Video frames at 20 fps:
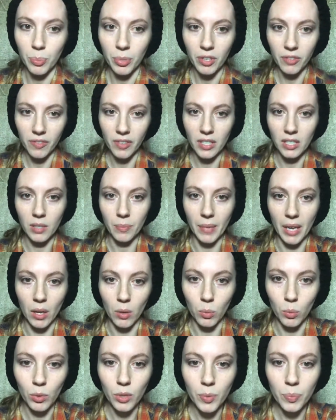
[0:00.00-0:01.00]
perfect
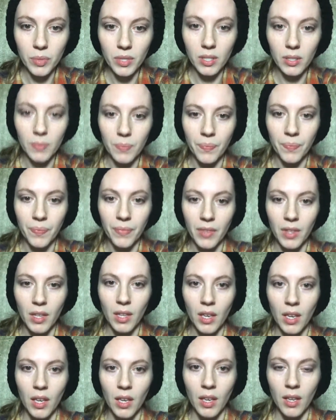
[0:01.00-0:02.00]
amount. Whoops.
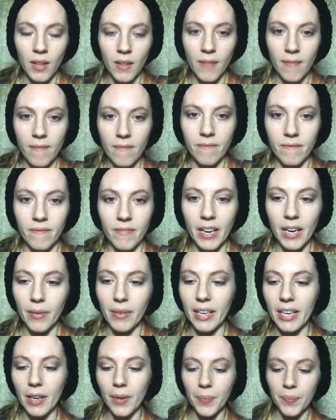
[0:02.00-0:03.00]
There we
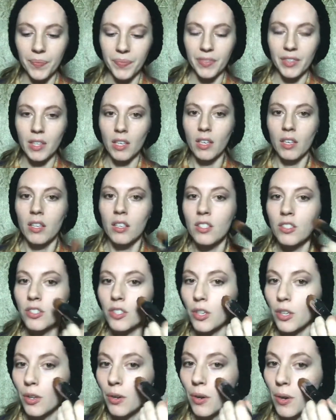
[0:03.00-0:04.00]
go.
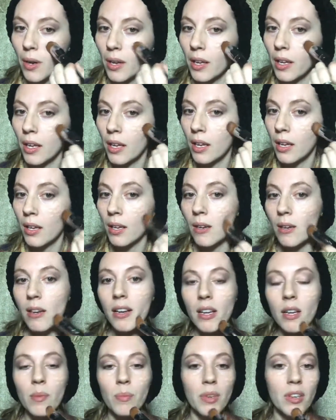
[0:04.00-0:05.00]
So,
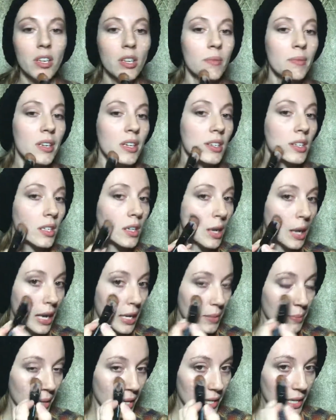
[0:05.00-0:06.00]
I am becoming,
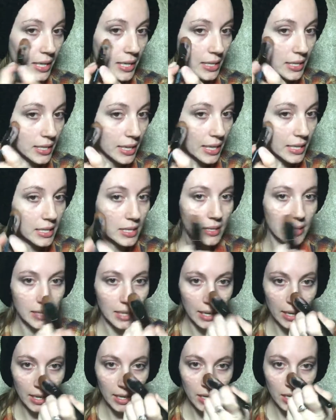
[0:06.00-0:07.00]
as my kids like to
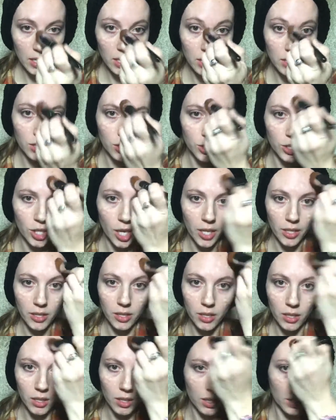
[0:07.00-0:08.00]
say, dot
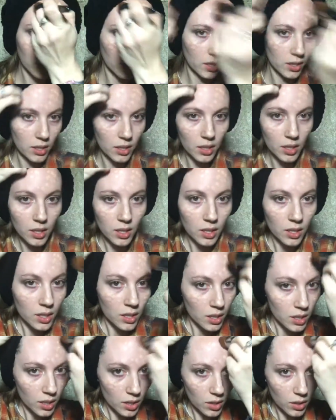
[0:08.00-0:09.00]
girl.
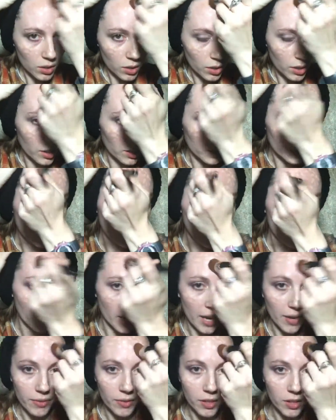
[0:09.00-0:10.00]
Or
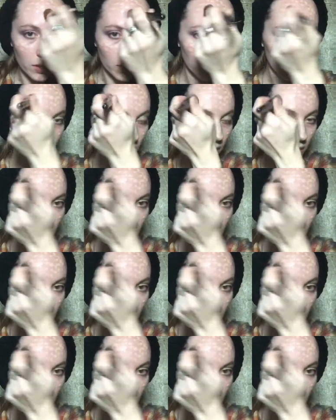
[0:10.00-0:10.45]
giraffe girl.